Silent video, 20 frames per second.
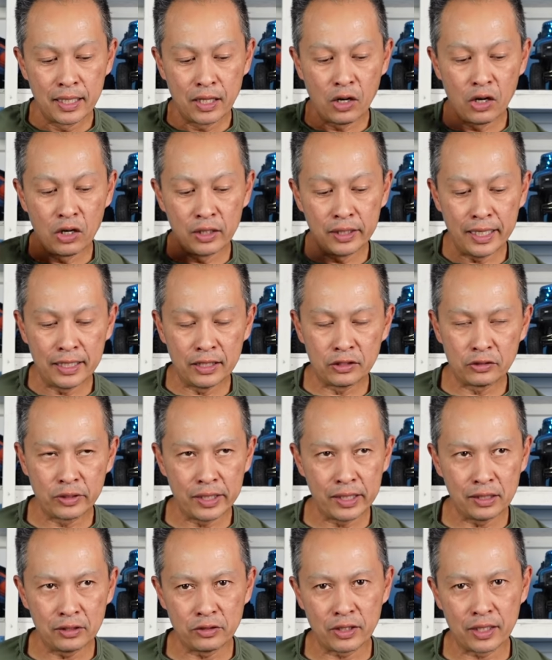On a
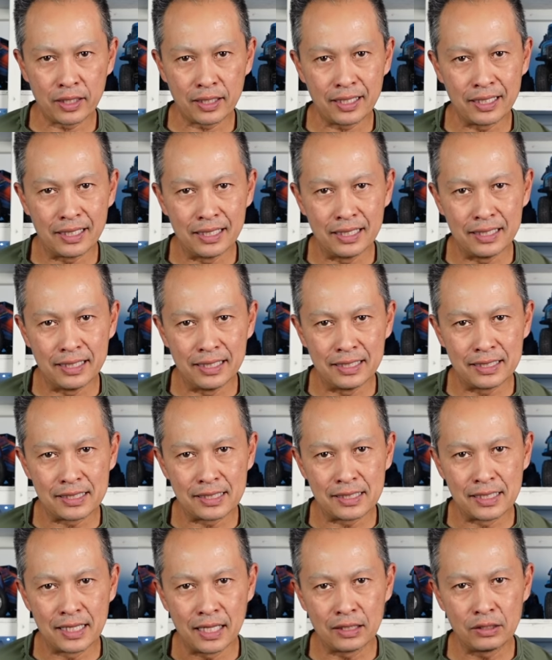trail truck,
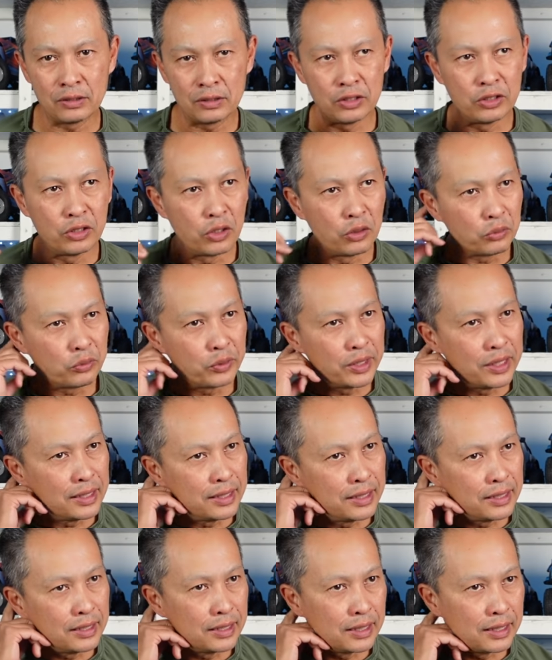it's not, you don't
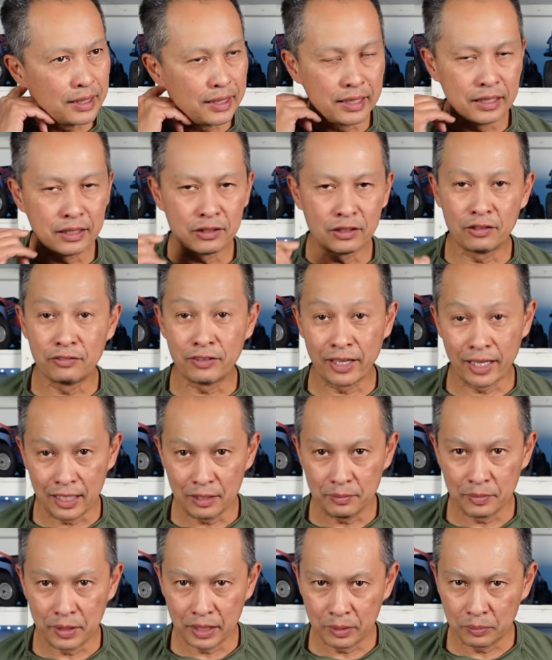really hear of
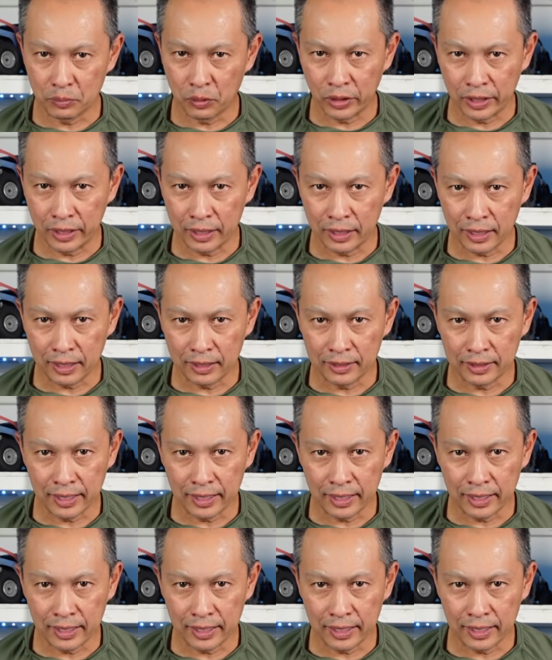anybody putting a